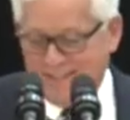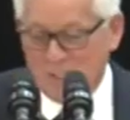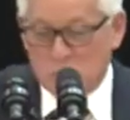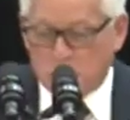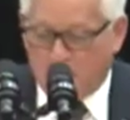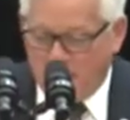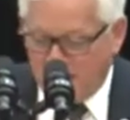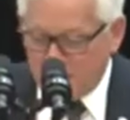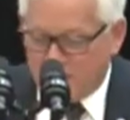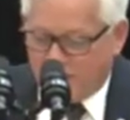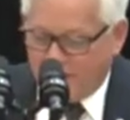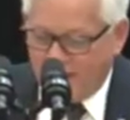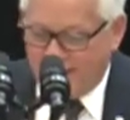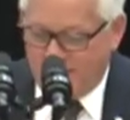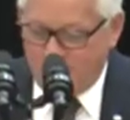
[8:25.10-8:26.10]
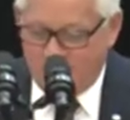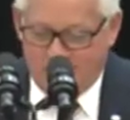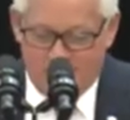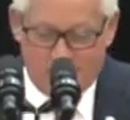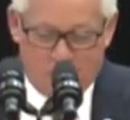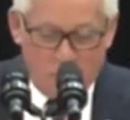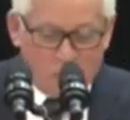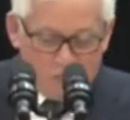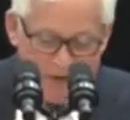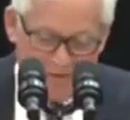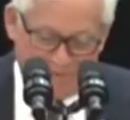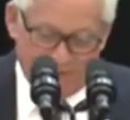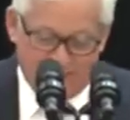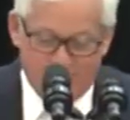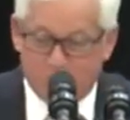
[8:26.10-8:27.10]
Spelled funny, but if your
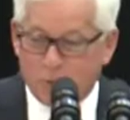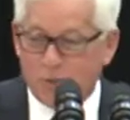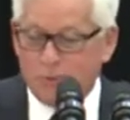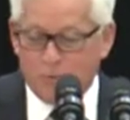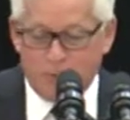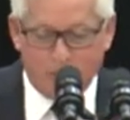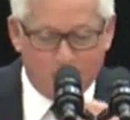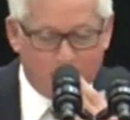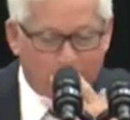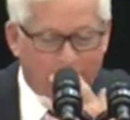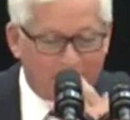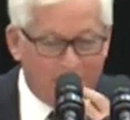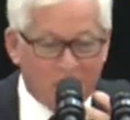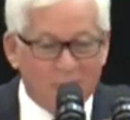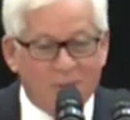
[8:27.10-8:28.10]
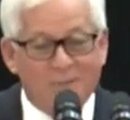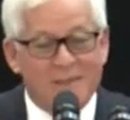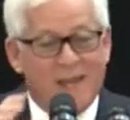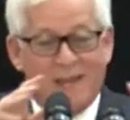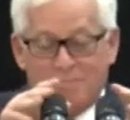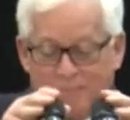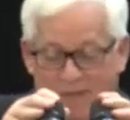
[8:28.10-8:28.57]
grandfather couldn't read or write, your name